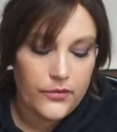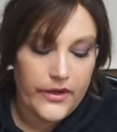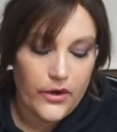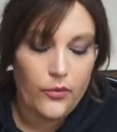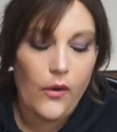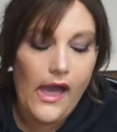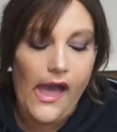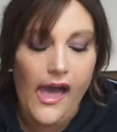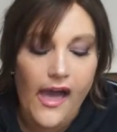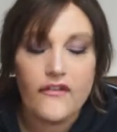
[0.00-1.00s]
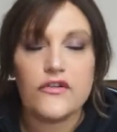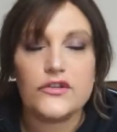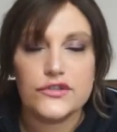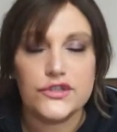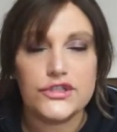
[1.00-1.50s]
where whatever
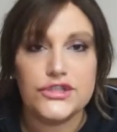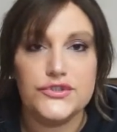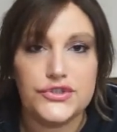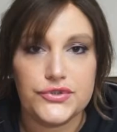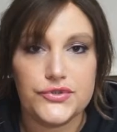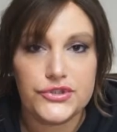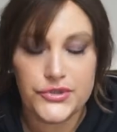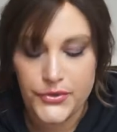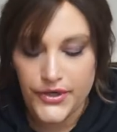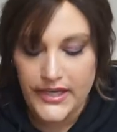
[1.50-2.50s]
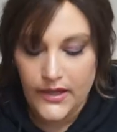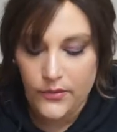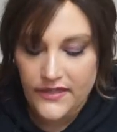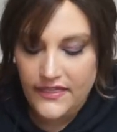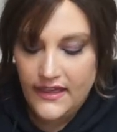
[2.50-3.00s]
look you choose to create
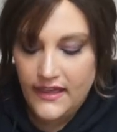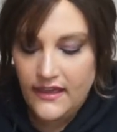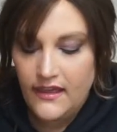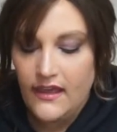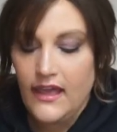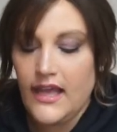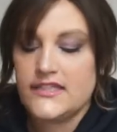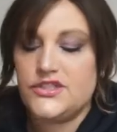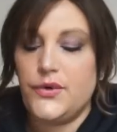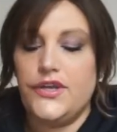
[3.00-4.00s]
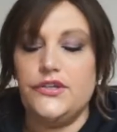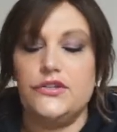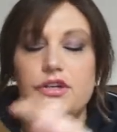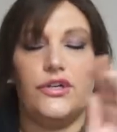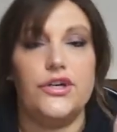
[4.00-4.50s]
with it, it's going to
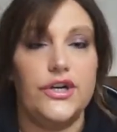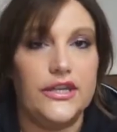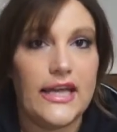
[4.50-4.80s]
look good.